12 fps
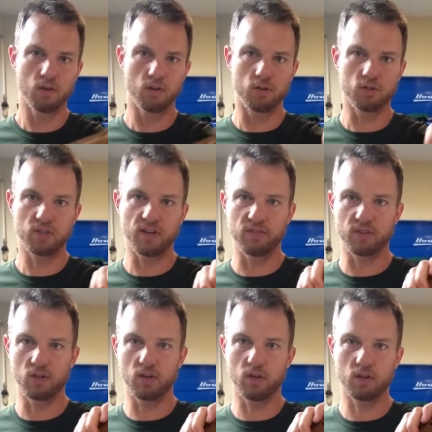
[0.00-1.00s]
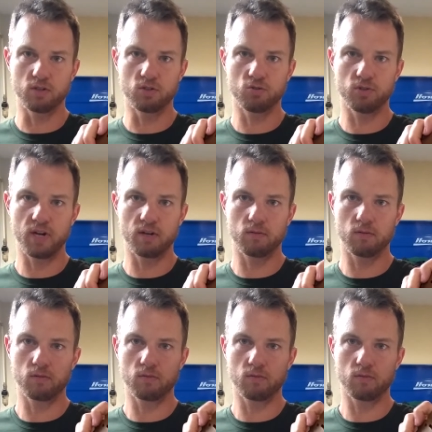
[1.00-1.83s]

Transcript: you just have a constraint